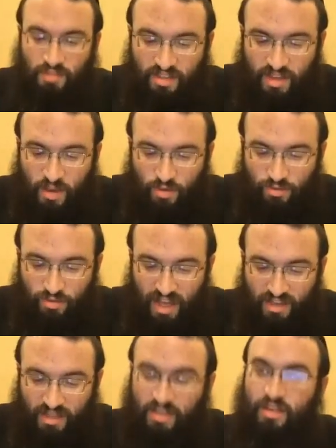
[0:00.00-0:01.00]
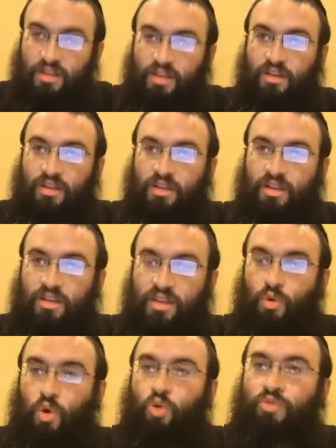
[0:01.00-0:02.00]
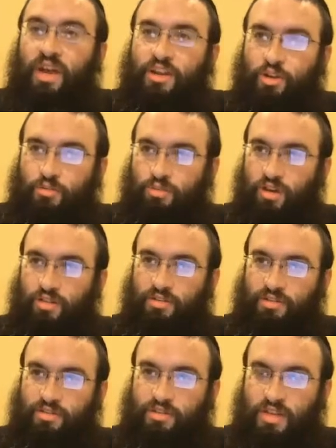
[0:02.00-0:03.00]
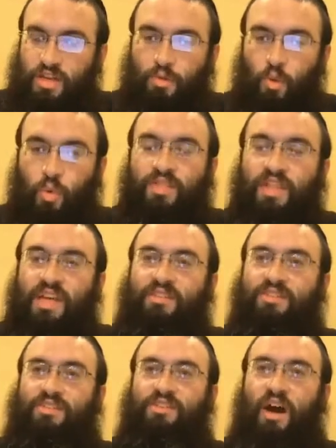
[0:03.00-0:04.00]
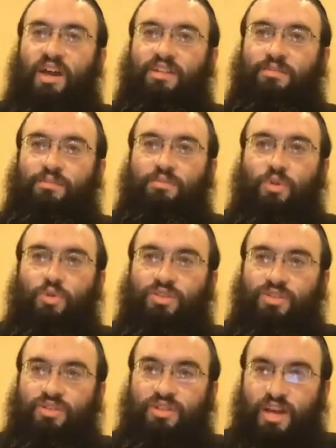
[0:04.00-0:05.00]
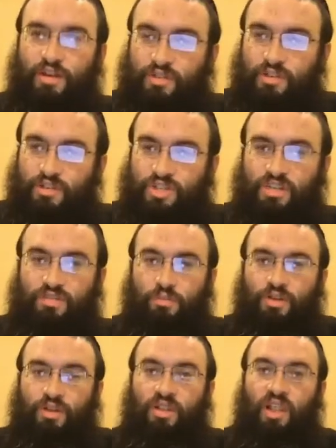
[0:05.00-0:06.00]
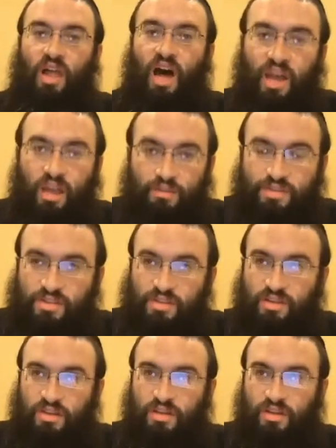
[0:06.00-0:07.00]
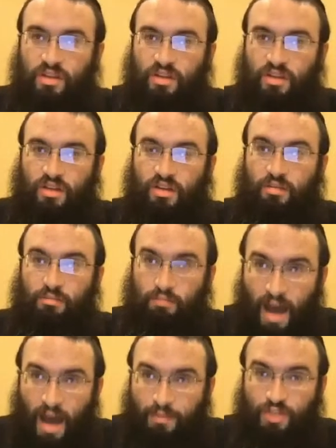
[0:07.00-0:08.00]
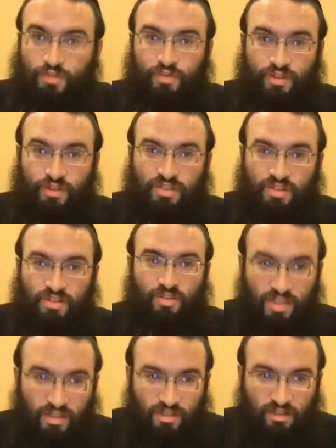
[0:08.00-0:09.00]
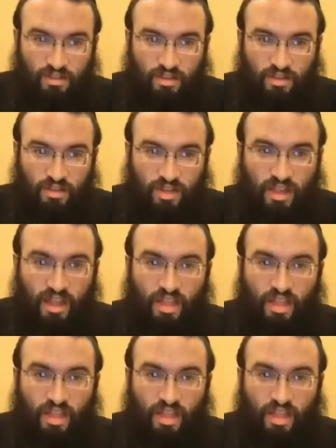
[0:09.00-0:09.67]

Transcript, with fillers: meaning they were ready they were already her brothers. But when they decided to be Moser Nefesh, to give up their lives, Mamish for their sister Dina,